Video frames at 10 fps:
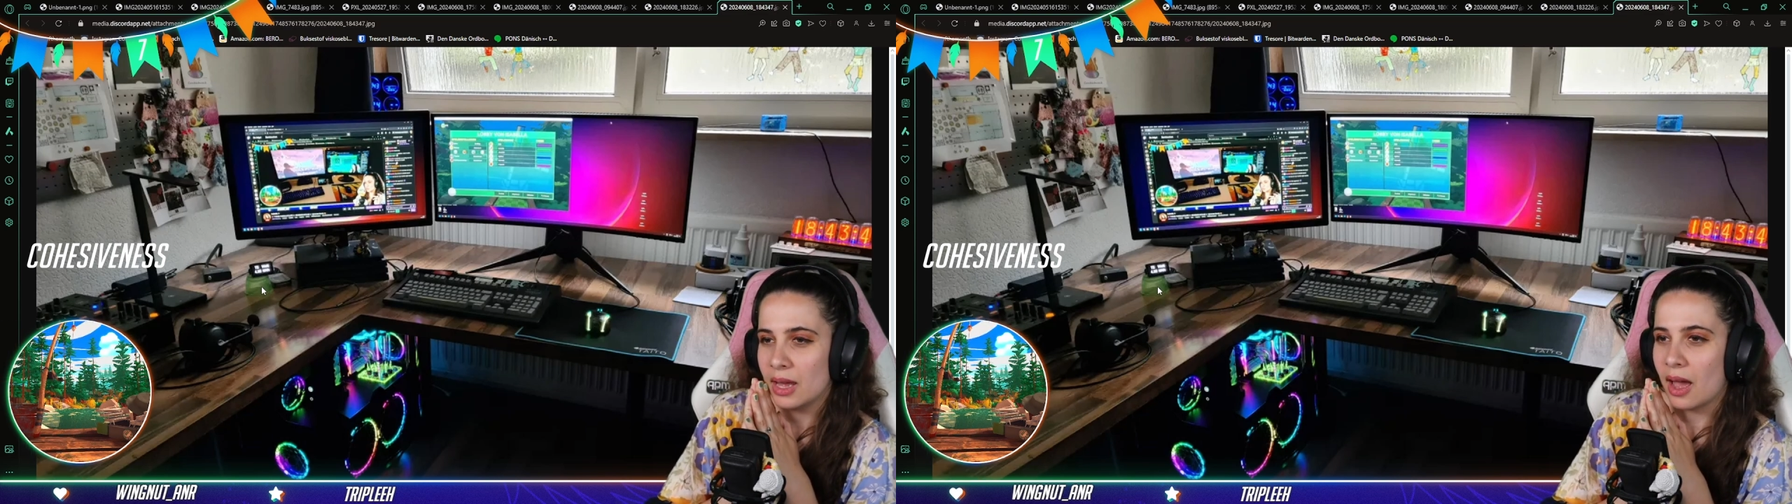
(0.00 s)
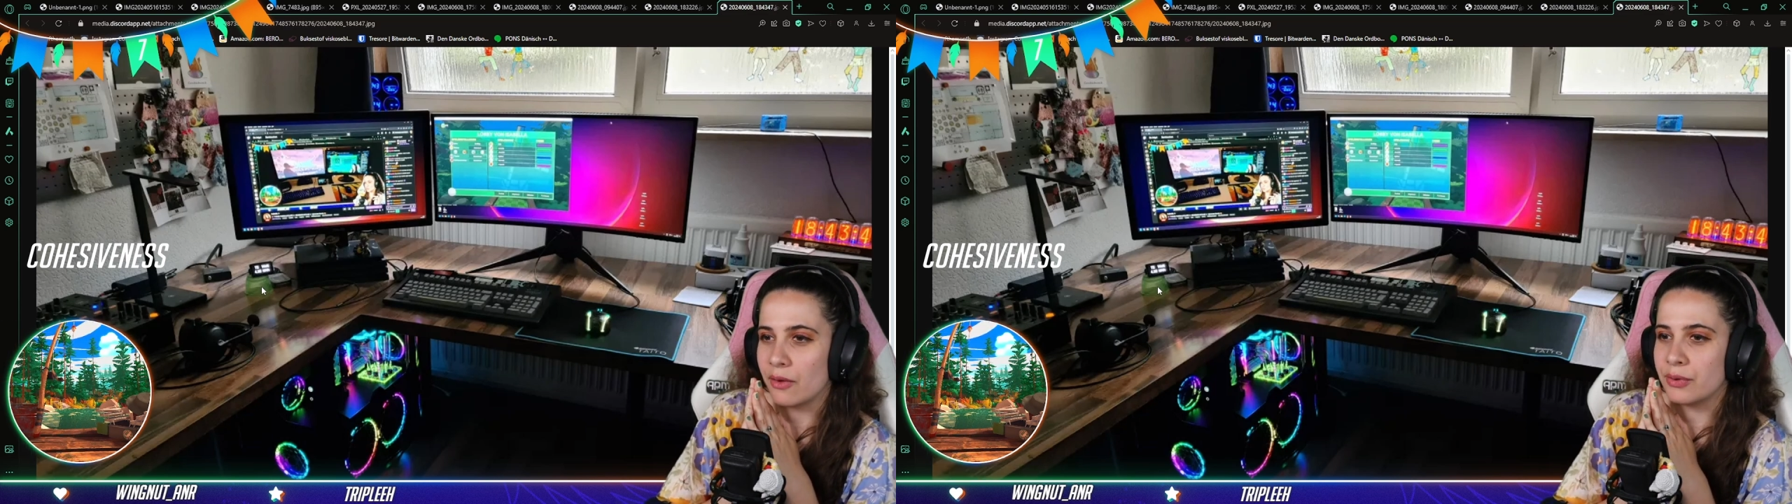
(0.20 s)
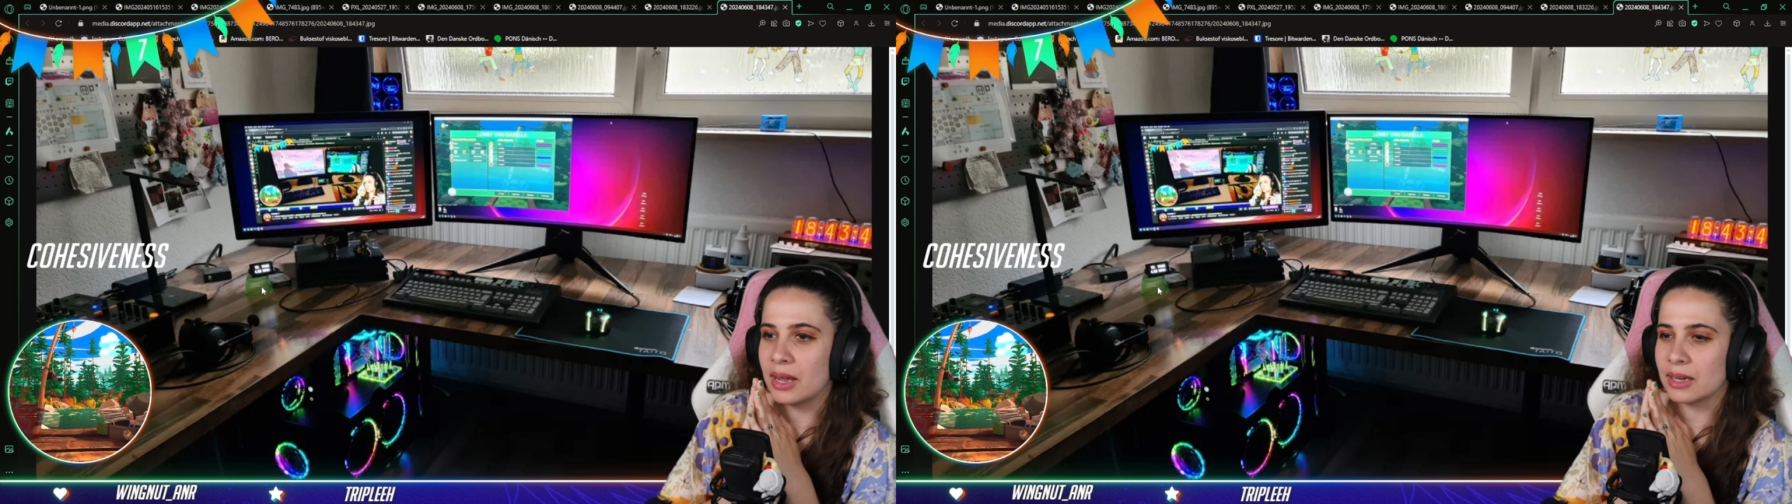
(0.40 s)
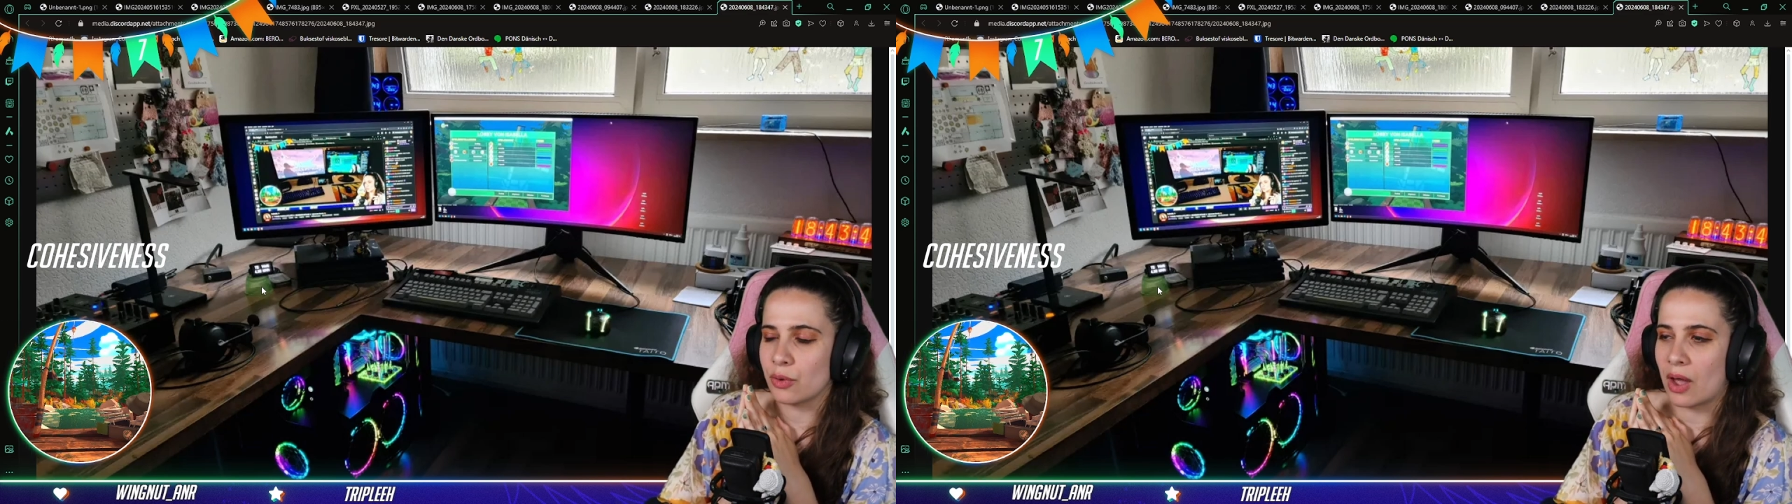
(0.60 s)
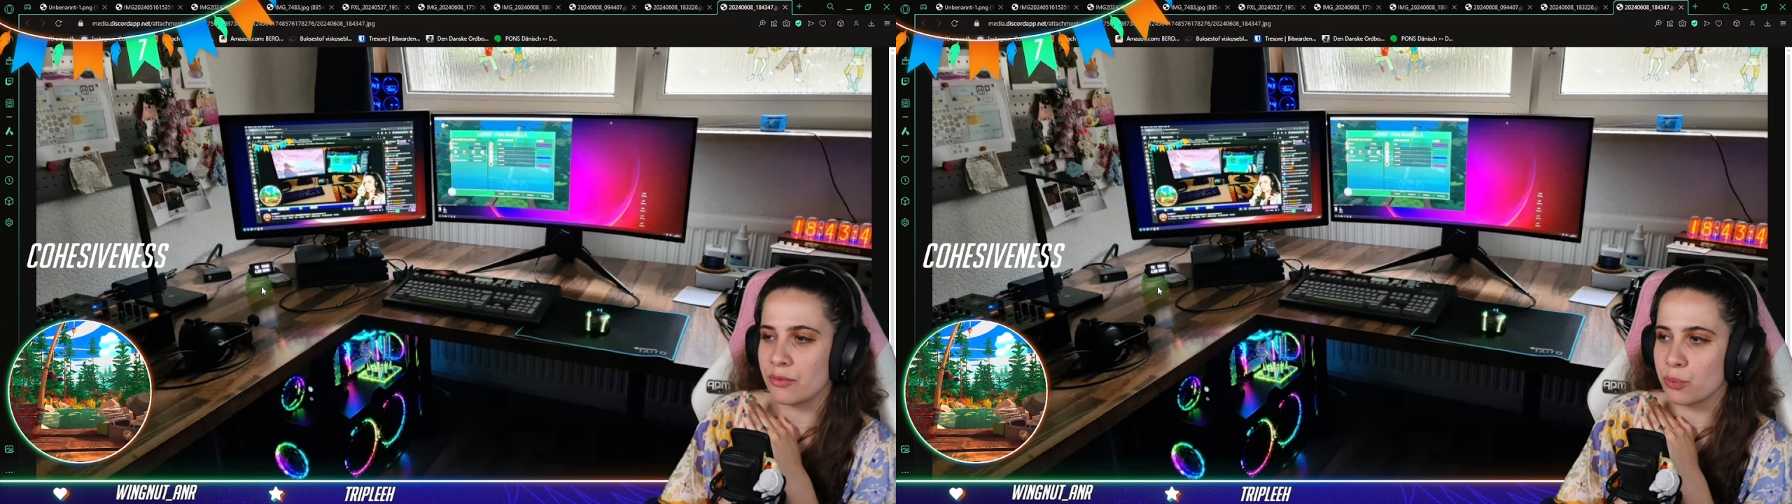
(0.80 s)
I feel like you
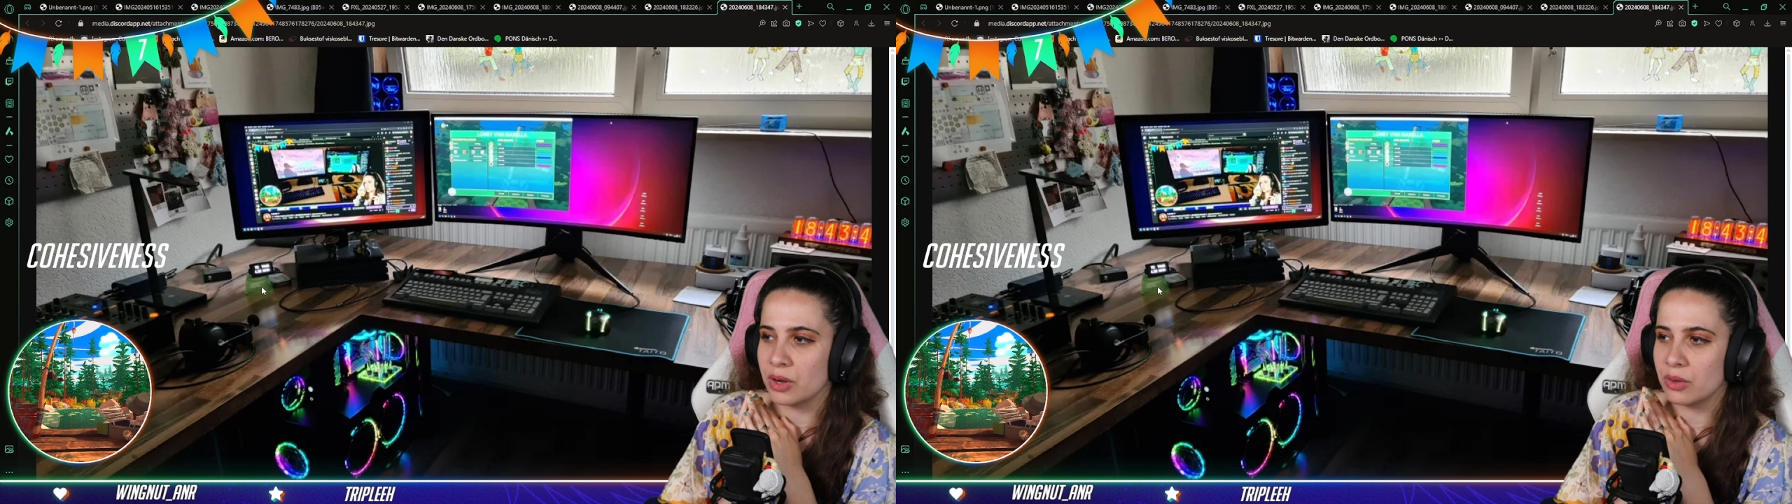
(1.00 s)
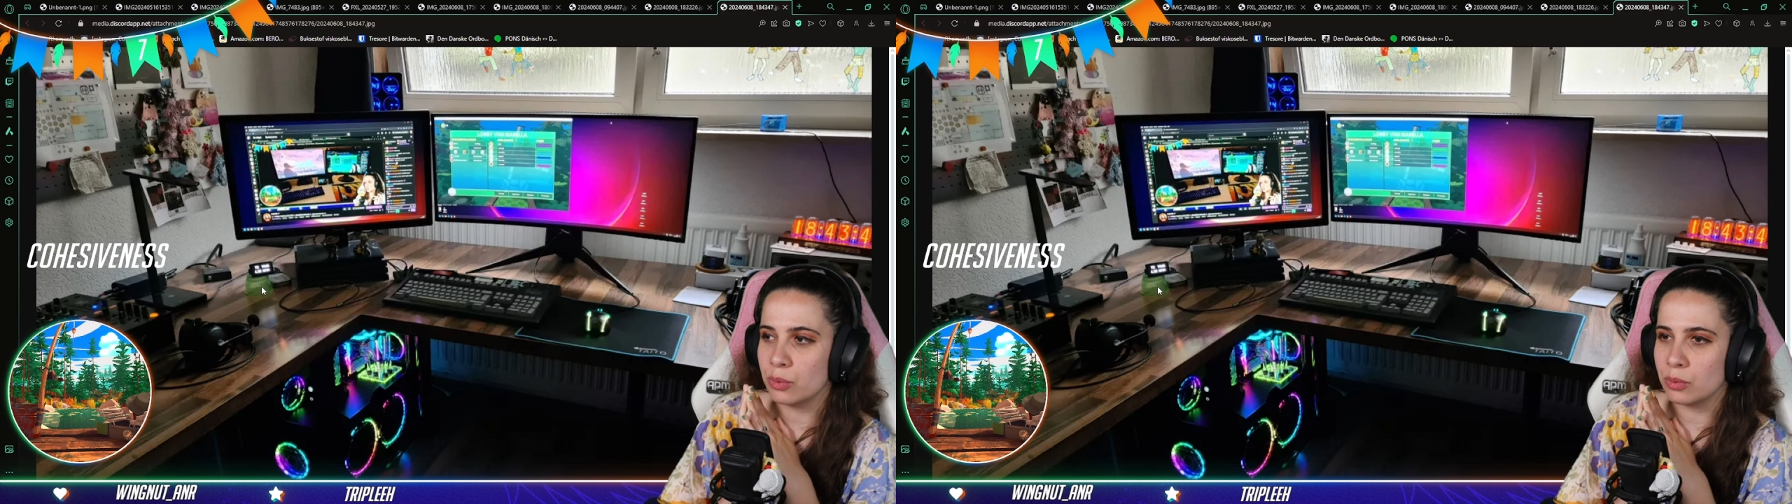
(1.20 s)
have a really